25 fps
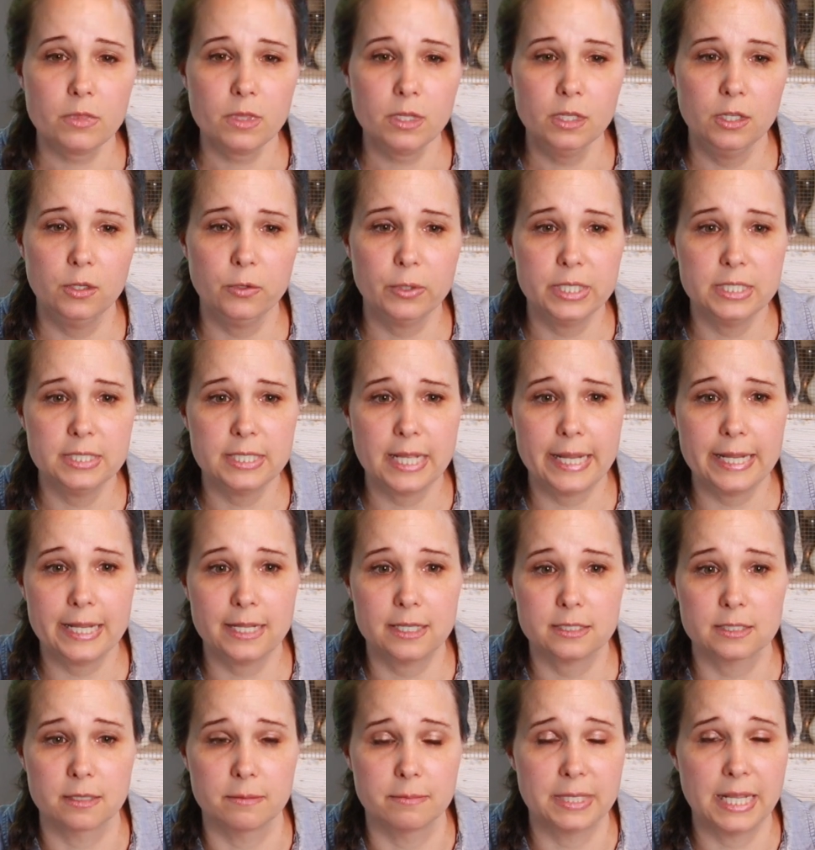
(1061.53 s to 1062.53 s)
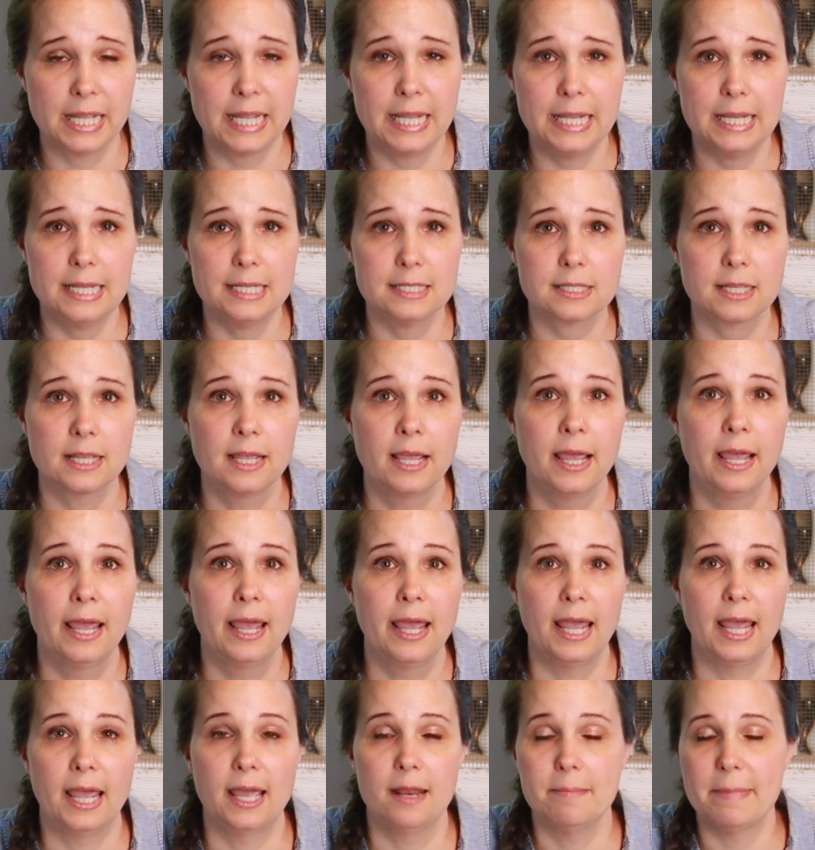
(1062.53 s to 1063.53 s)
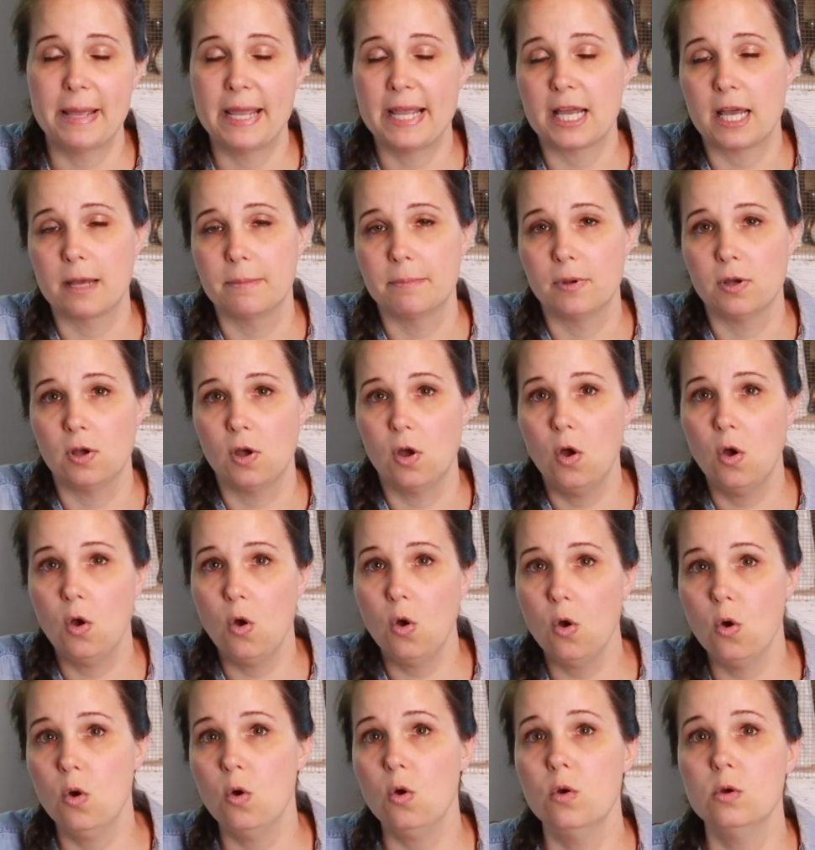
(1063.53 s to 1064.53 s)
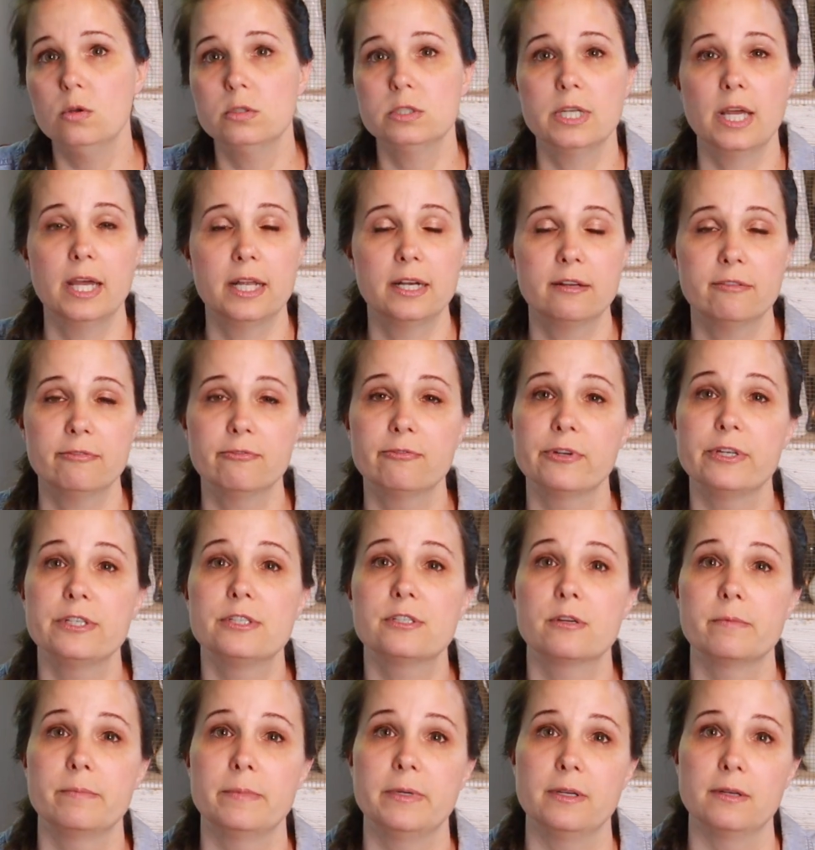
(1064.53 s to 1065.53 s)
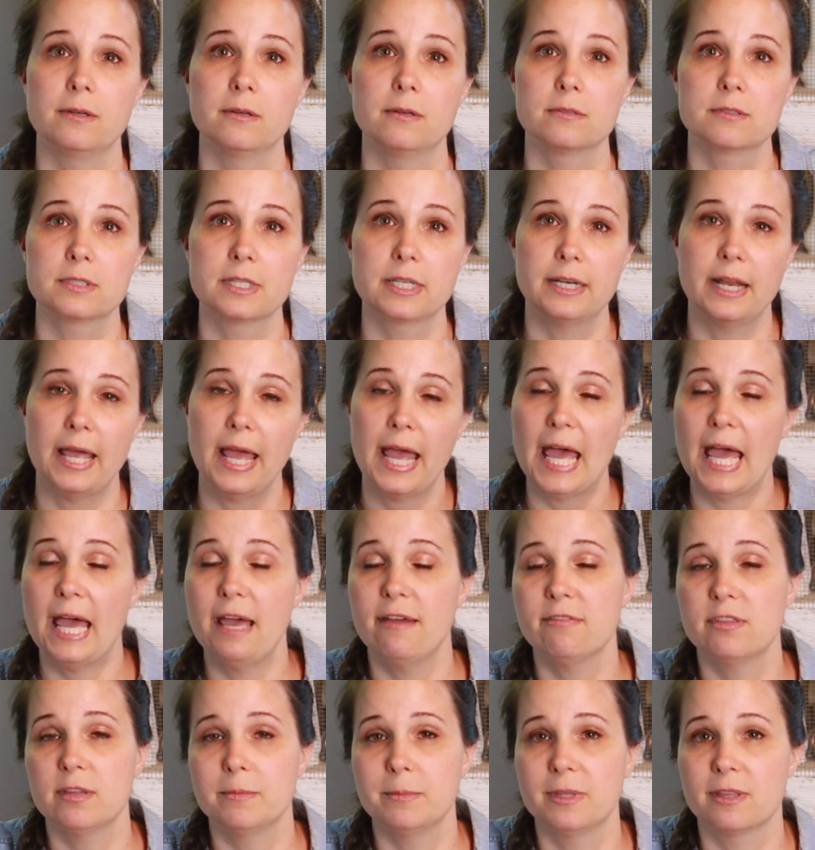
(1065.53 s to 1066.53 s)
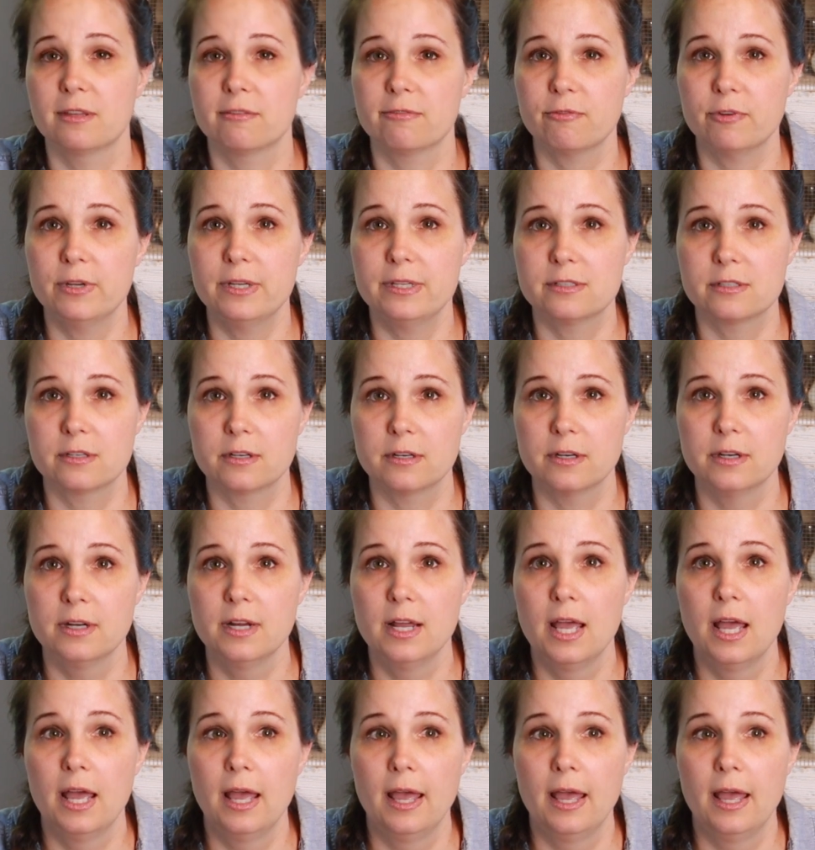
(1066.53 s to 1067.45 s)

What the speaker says: You can take some days and make up a whole ton of freezer meals and have them in the freezer.